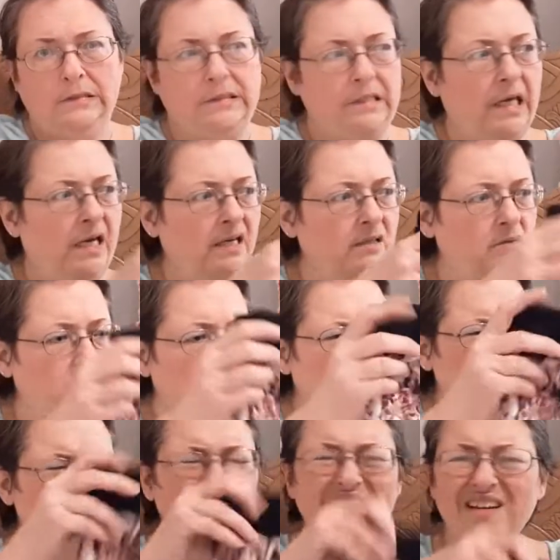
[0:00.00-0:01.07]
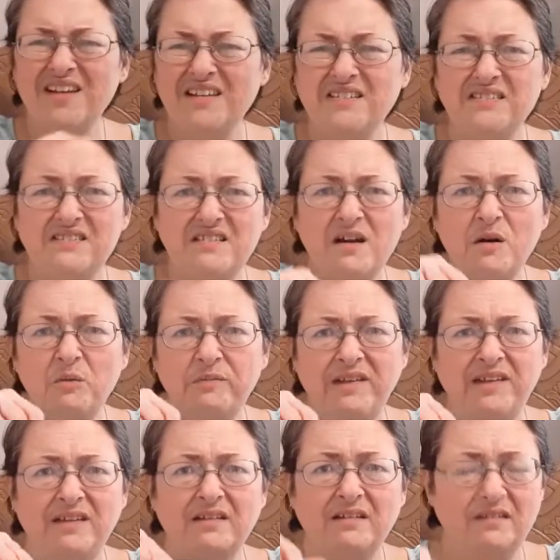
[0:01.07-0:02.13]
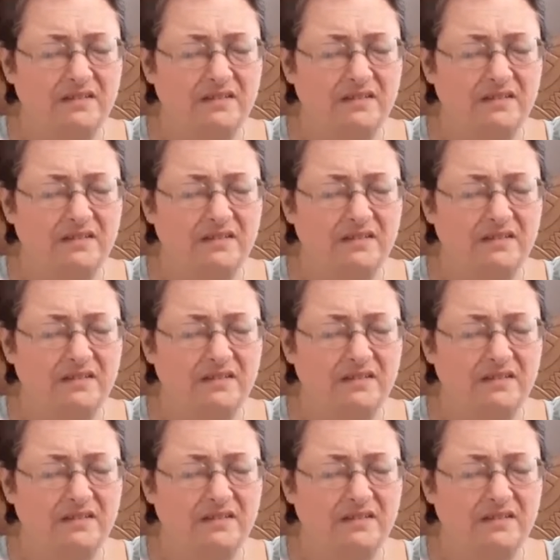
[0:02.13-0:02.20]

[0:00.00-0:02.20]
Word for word: Youch. Guys, tell me.